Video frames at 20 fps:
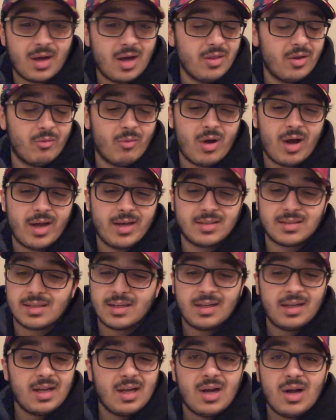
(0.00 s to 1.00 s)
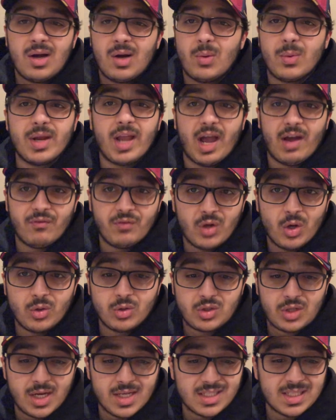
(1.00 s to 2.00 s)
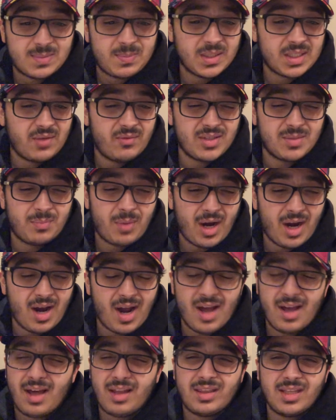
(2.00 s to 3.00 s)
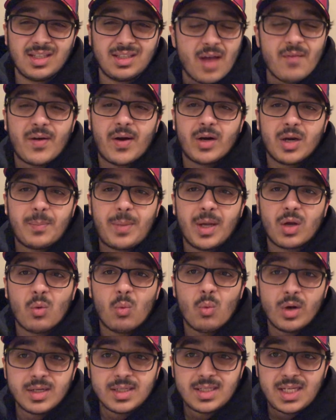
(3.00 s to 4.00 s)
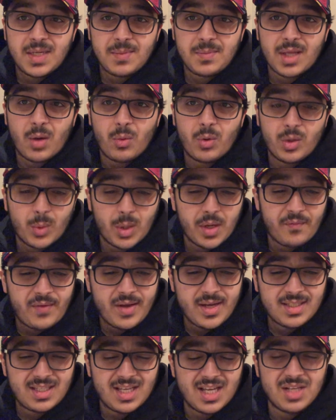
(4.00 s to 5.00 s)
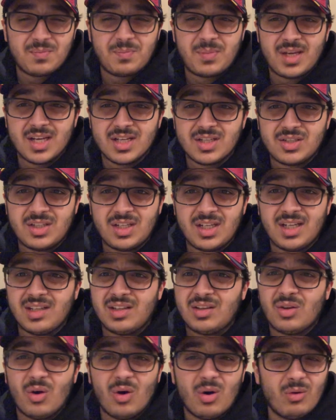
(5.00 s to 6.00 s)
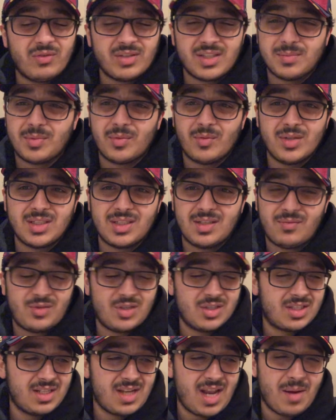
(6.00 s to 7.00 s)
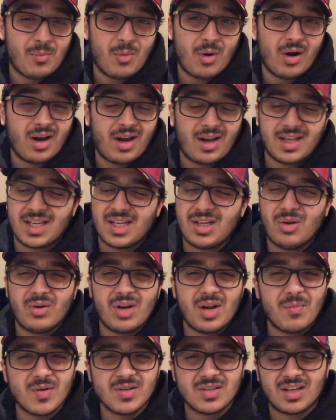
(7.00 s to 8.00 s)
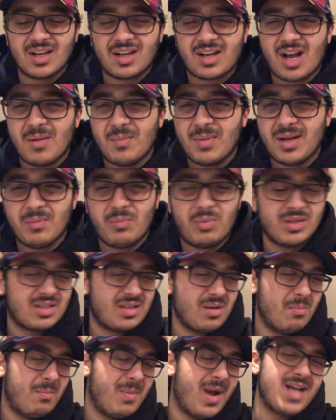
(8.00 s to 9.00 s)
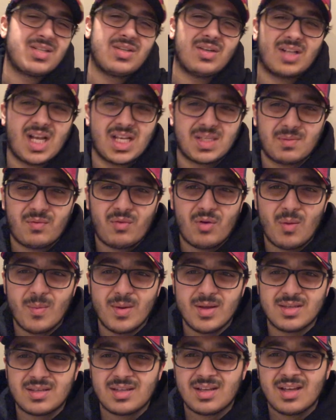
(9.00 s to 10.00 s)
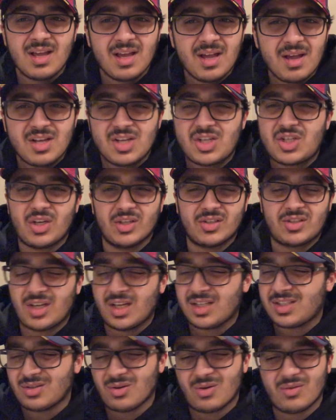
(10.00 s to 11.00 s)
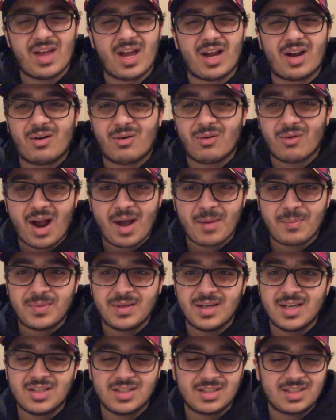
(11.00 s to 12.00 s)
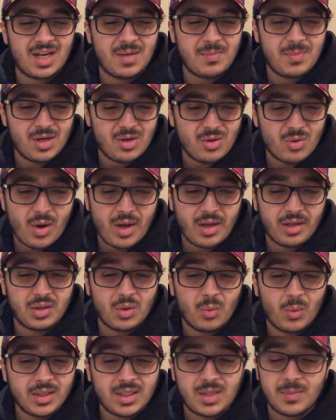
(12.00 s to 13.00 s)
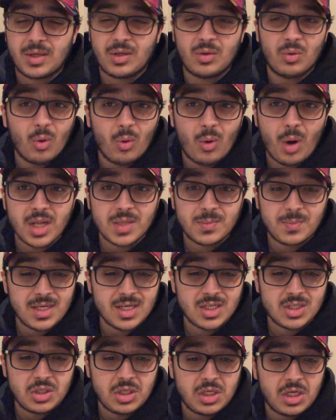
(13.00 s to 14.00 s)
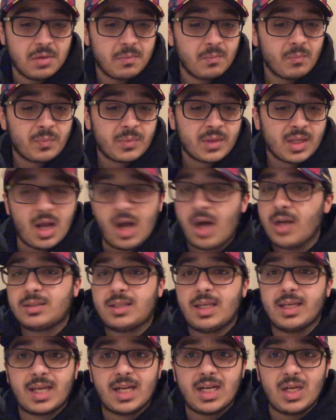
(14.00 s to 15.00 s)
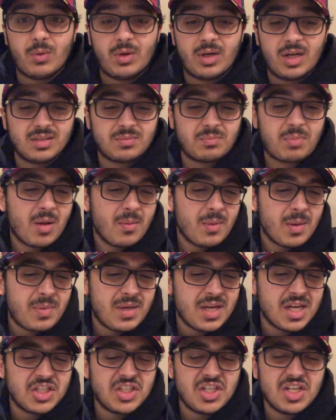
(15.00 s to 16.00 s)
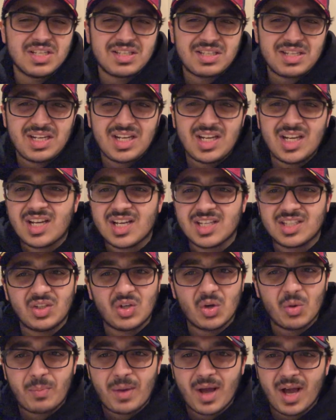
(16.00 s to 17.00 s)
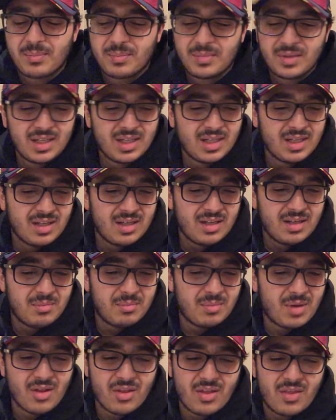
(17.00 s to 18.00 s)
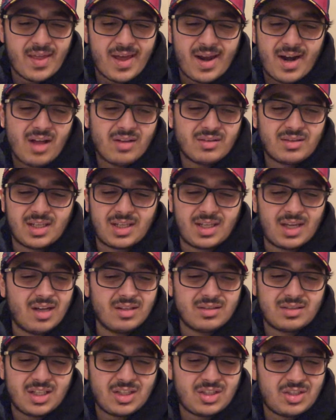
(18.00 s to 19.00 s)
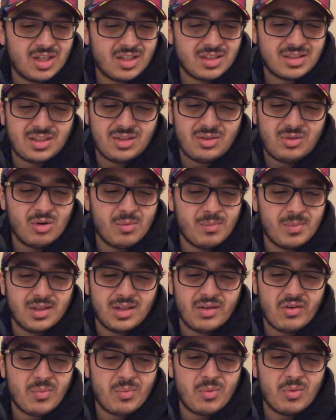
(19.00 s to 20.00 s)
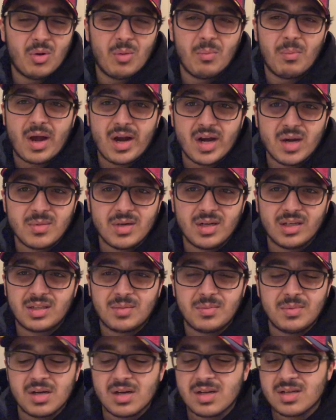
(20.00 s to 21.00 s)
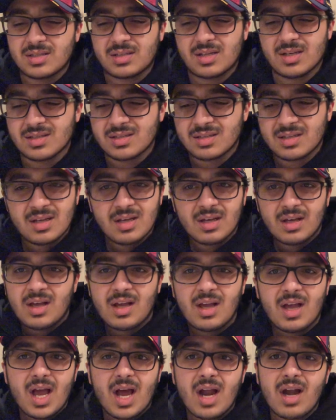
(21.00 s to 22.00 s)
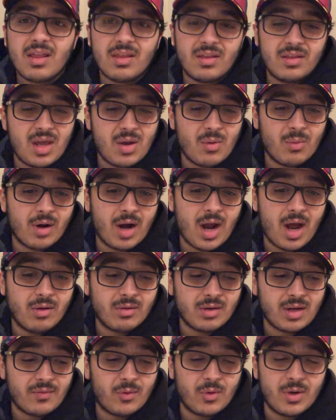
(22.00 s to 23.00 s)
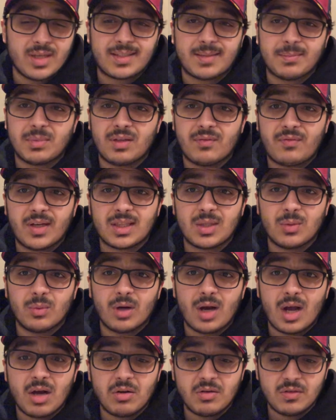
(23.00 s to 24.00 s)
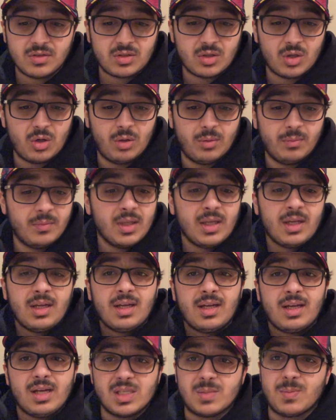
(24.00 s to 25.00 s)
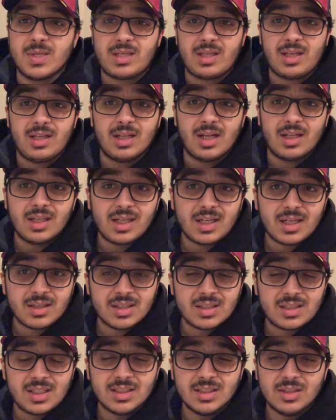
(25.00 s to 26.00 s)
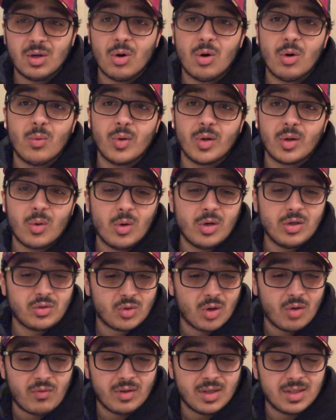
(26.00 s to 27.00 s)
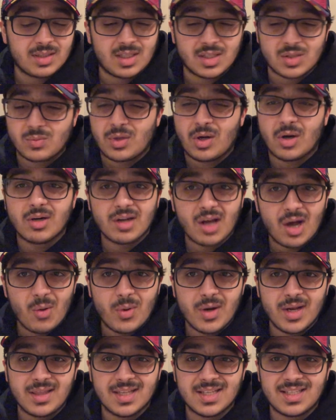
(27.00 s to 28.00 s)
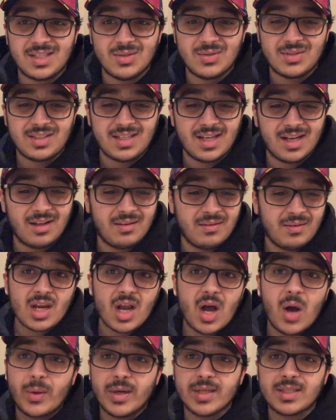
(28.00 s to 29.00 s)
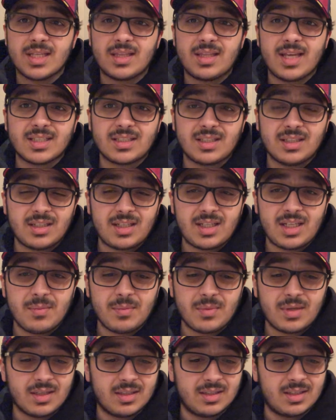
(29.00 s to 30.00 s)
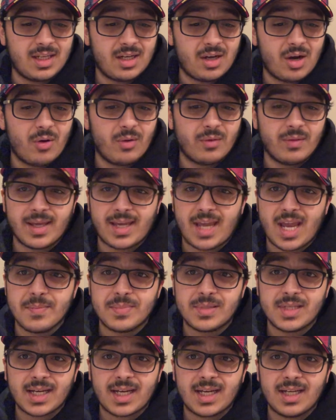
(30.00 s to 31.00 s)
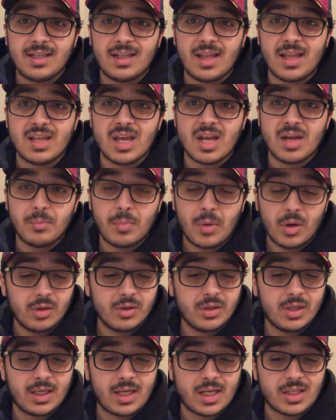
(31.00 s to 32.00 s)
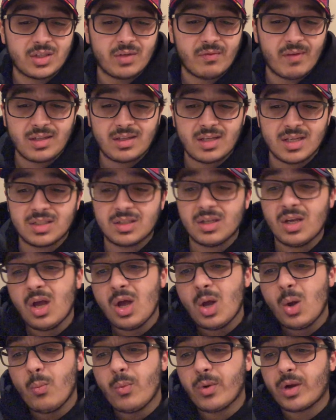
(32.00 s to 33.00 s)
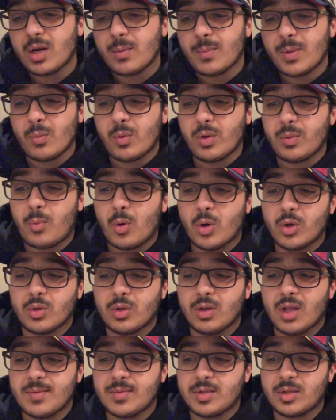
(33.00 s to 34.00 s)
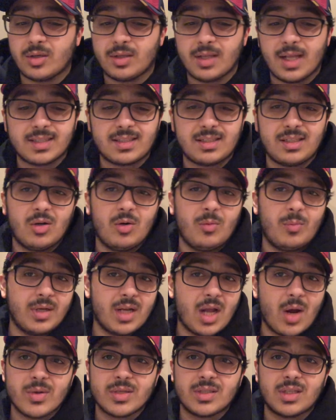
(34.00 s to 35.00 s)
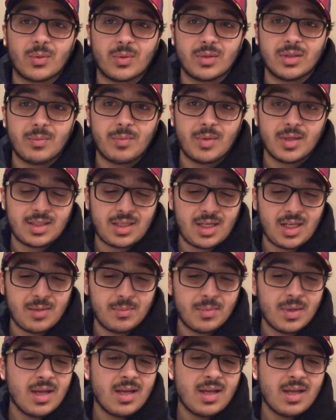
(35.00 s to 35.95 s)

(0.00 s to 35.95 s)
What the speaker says: Otherwise, we have no chance, especially if it's Bayern. I think if I were to pick one team that I wouldn't want to face, it's PSG. The simple reason of just Neymar, because I know Neymar's going to come in, put some masterclass performance, shush us and all that crap, and it's just going to be annoying. The one team I don't want is PSG. I'll take anyone else. Probably PSG and City, because, you know, Pep. But other than that, I'll take Chelsea, Dortmund, Liverpool, or Bayern Munich, to be honest, because at the end of the day, we're out. I've already accepted the fact that we're out, so it's basically La Liga this season, or we're going trophyless because we are not winning this UCL. I want to say thanks to the team because, you know, they came second and they bottled it against Juventus. We could have been with Porto, Leipzig, or Lazio, but now we're stuck with the big team.